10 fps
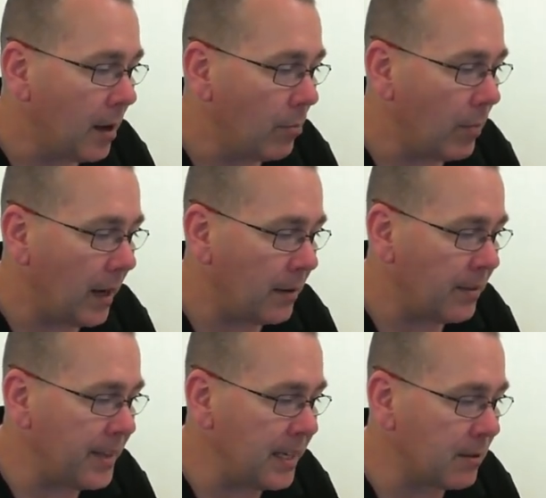
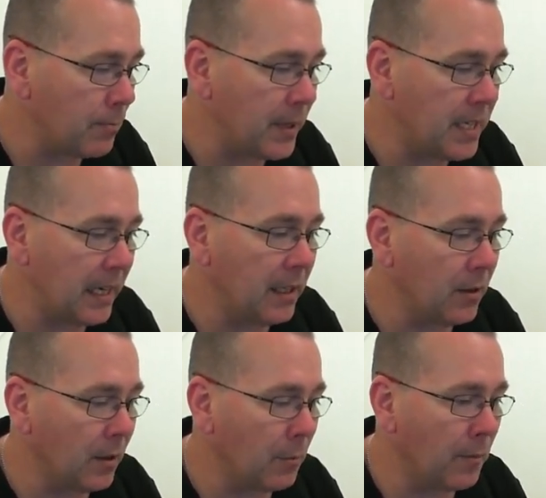But this
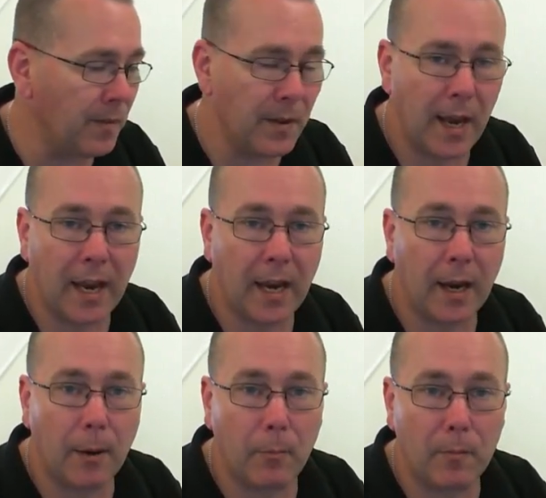particular
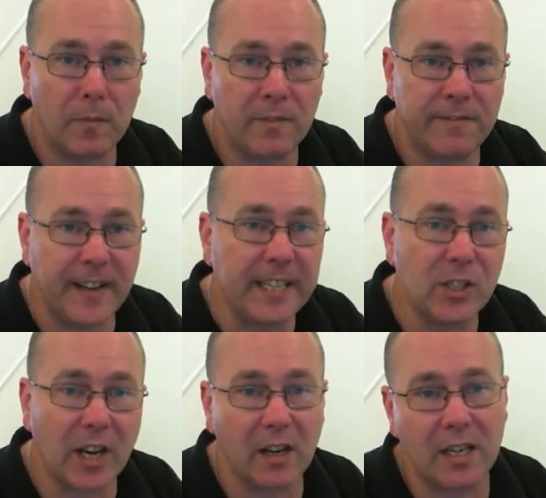
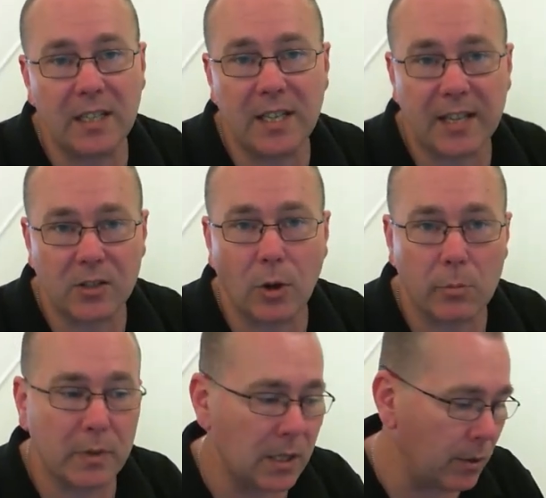feature is our stock
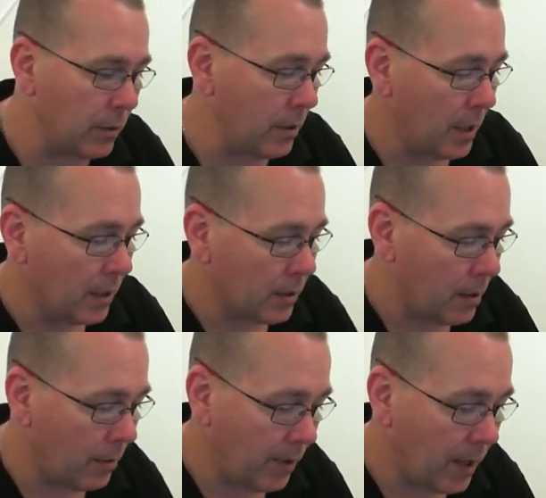material. So
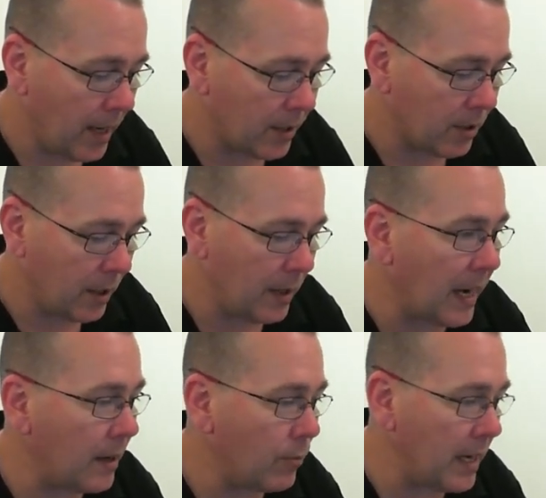I'm going to actually
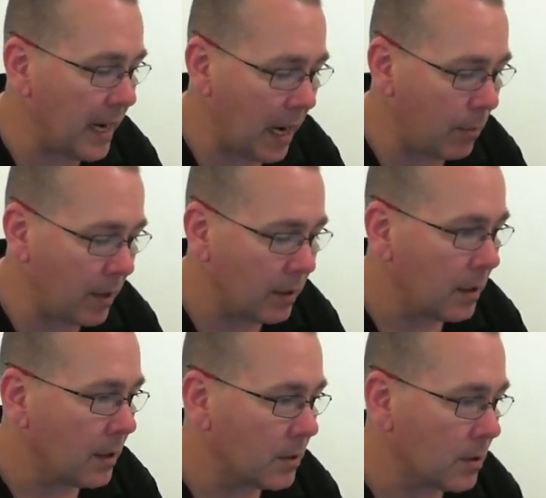rename it
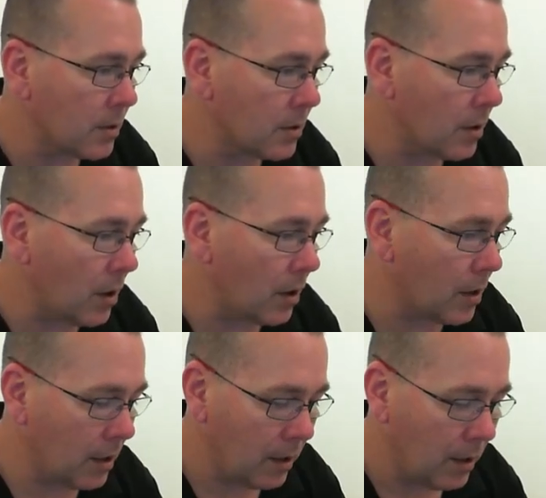
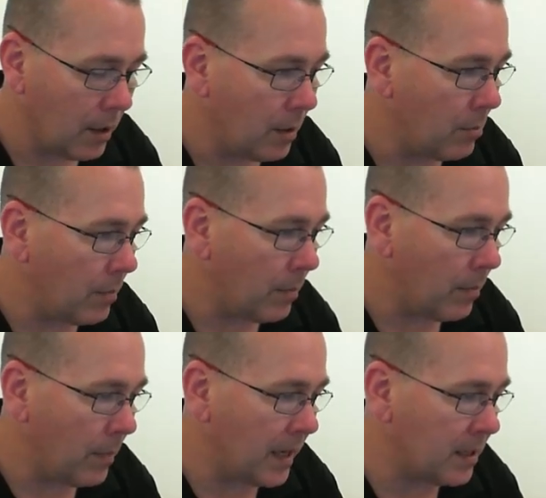stock
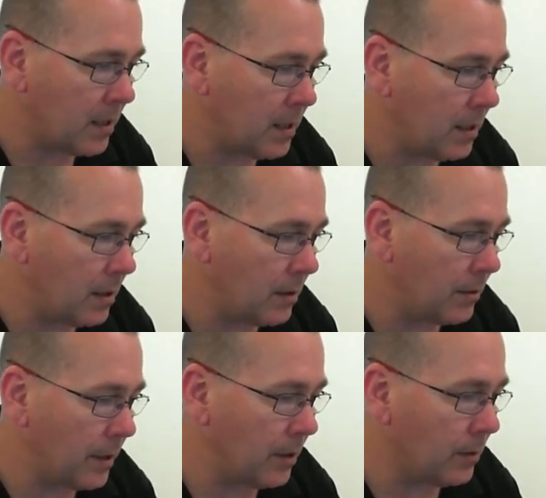
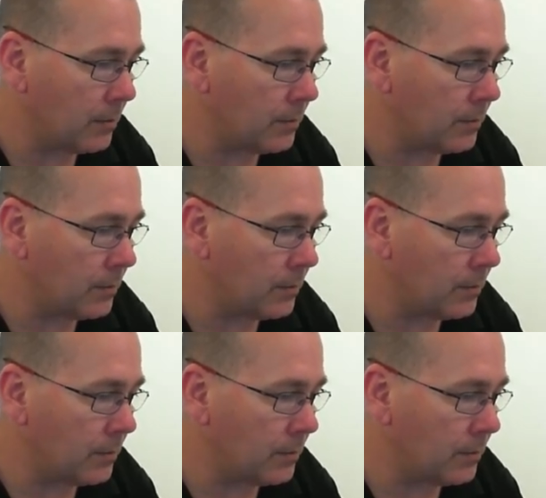material.